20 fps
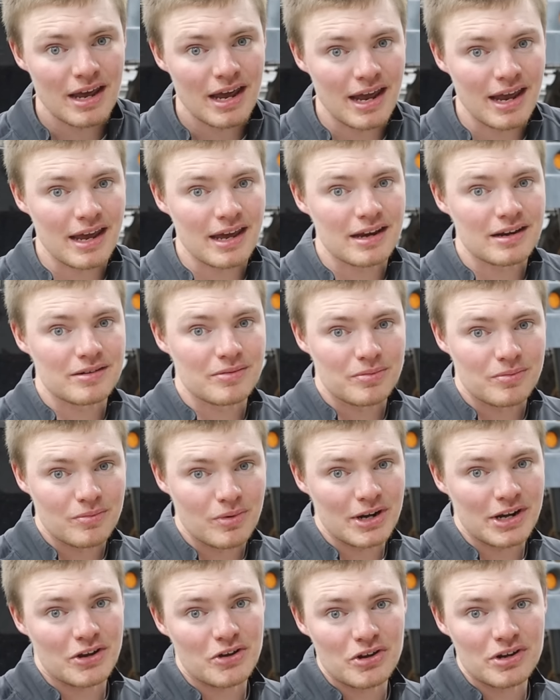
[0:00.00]
and
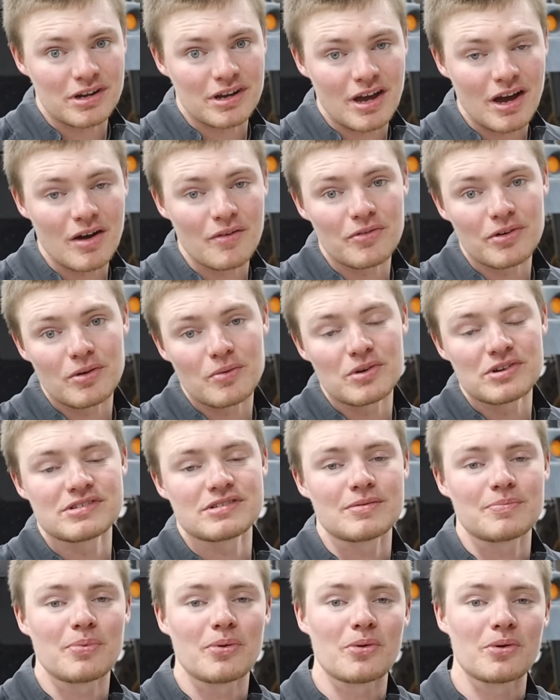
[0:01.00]
what it couldn't cover was
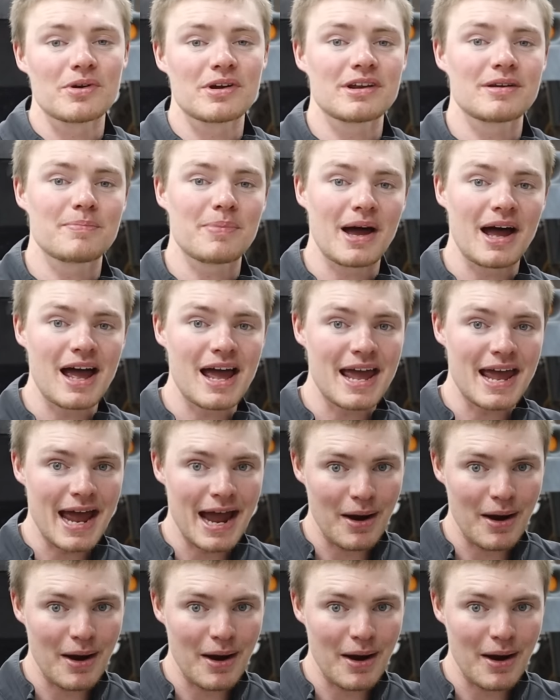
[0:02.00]
supported by